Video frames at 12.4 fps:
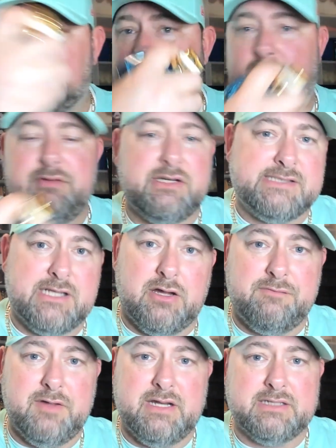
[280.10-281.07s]
Cover
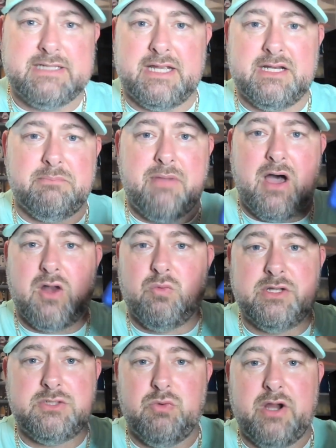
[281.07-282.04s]
yourself in it. Take the bottle
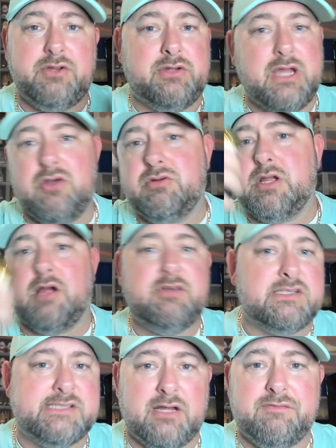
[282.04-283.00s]
with you where you go. Cover
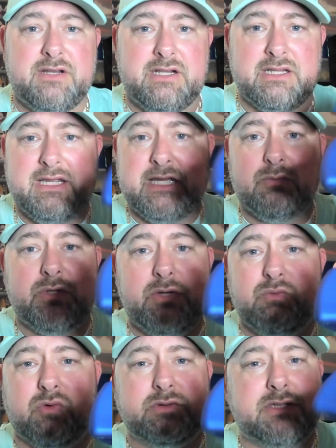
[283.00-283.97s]
yourself in it again when
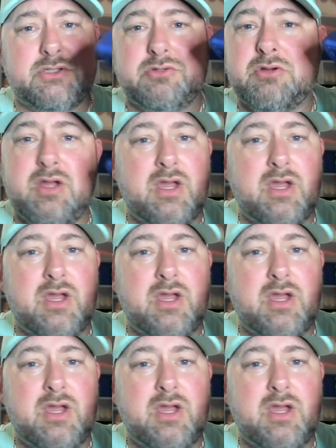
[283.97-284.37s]
you want to.